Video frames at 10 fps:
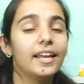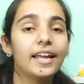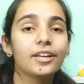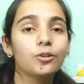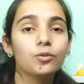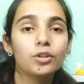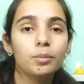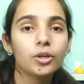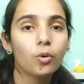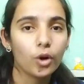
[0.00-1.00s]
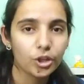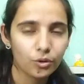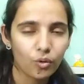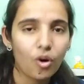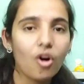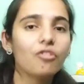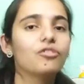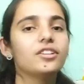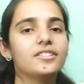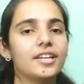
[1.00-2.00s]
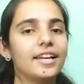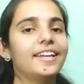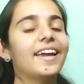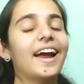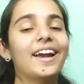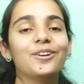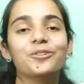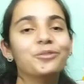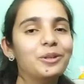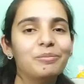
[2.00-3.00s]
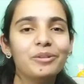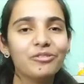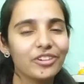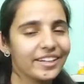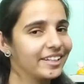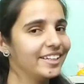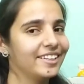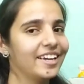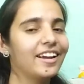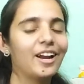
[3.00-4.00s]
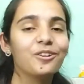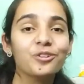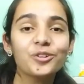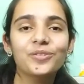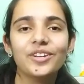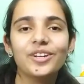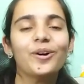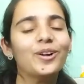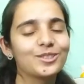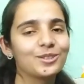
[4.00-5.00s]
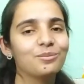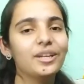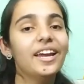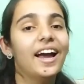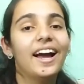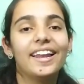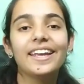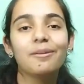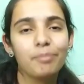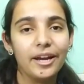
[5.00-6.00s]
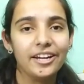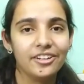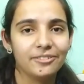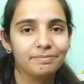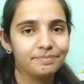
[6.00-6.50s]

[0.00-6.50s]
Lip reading: Like you will be going to office daily and you will be working there, and you will also be paid.